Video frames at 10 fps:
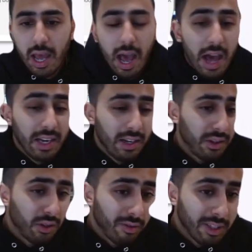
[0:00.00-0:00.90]
add it to the
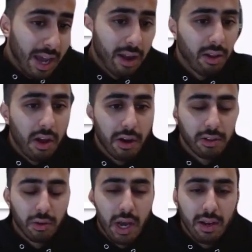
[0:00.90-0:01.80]
service catalog.
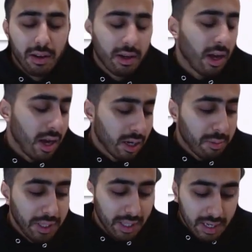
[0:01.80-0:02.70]
So kind of
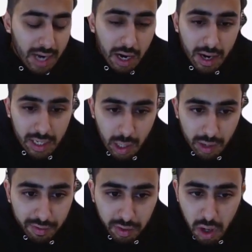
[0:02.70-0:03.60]
complete the entire
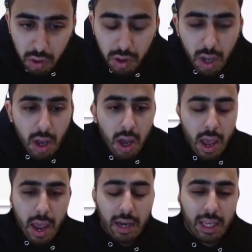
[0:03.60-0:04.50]
end-to-end flow,
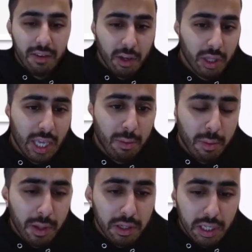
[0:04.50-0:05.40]
and giving you the
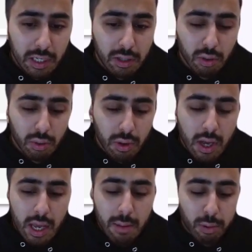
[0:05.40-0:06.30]
capability to
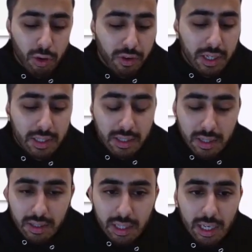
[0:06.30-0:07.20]
improve
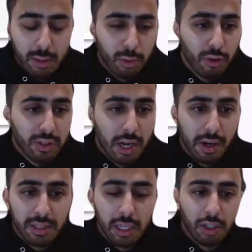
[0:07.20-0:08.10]
consistency, improve
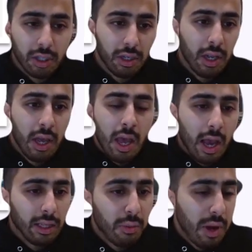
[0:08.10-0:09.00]
standardization.
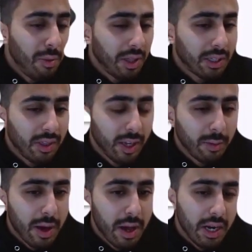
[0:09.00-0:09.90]
And the way we like to think
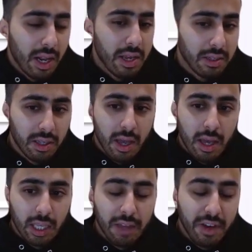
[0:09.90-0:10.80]
about it is
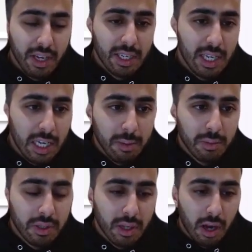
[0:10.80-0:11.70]
giving
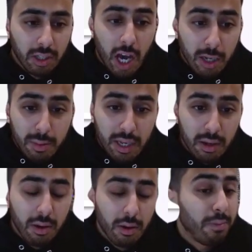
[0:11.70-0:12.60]
teams autonomy,
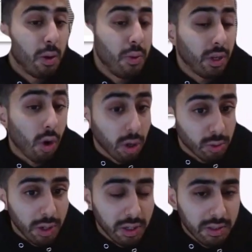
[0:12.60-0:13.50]
but with
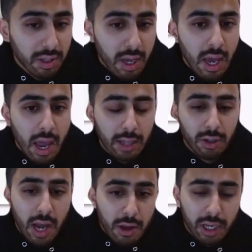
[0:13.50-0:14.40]
guardrails. And so
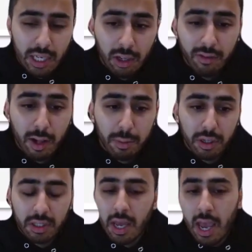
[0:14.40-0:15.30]
now you can tell
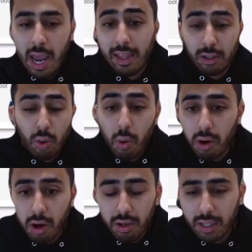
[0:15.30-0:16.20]
developers, hey, that
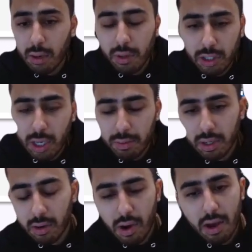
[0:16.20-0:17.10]
scorecard that we shipped
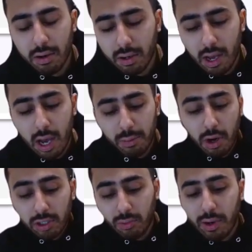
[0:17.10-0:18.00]
around
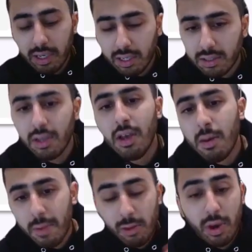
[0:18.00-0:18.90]
production readiness,
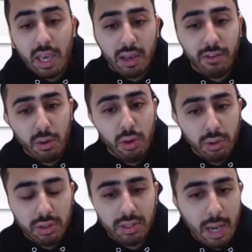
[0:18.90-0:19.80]
by the way, if you
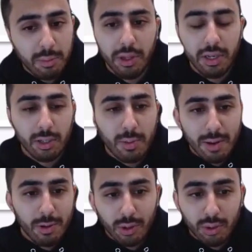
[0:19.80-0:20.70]
use this template to spin
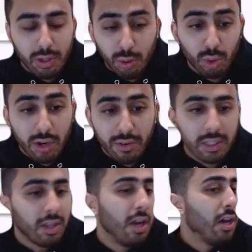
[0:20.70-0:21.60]
up your new
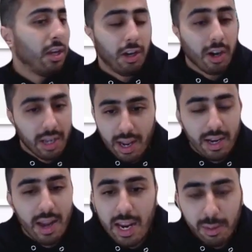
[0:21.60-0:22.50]
service, you're going to get
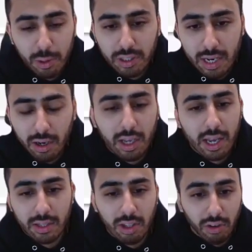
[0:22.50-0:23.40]
an 80%, you're going to
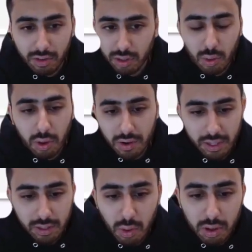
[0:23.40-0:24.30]
get a silver score on that
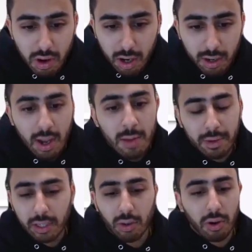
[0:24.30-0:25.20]
scorecard
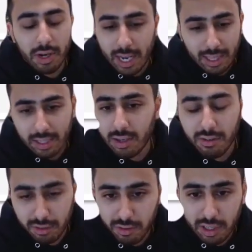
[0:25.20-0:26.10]
because you're already getting that stuff
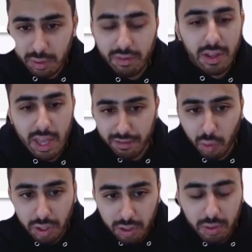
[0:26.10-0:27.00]
for free. We've done that
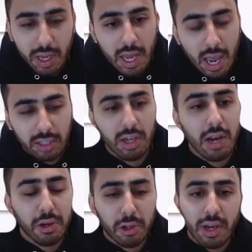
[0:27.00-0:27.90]
for you. And so now
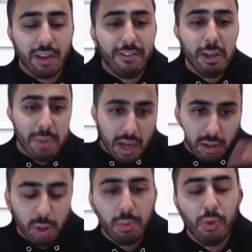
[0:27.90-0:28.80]
you're creating a feedback
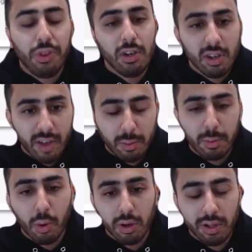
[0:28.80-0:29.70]
loop within your developer
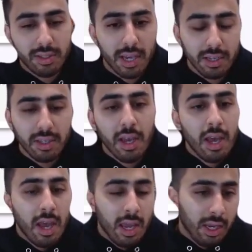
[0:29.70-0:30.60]
portal that says,
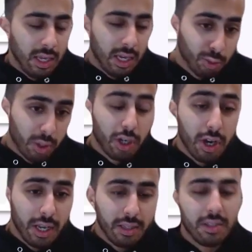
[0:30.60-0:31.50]
here's what good
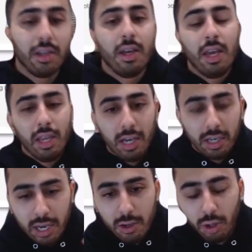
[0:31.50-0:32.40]
is, here's
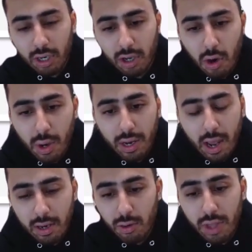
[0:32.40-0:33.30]
how you can go
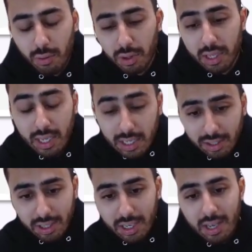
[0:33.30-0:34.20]
and do that really
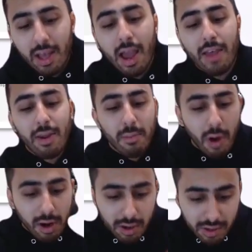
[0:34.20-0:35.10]
easily, and then
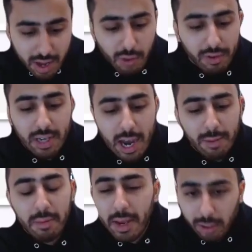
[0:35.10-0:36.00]
monitor that over time
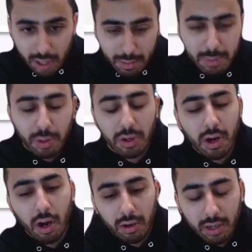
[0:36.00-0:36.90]
and make sure that people
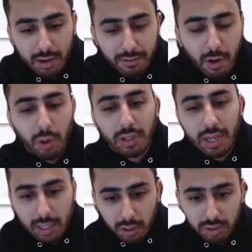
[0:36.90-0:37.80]
are kind of following that
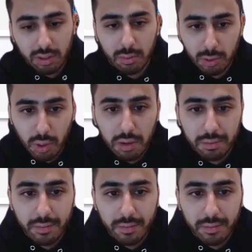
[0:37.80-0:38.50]
ecosystem as well.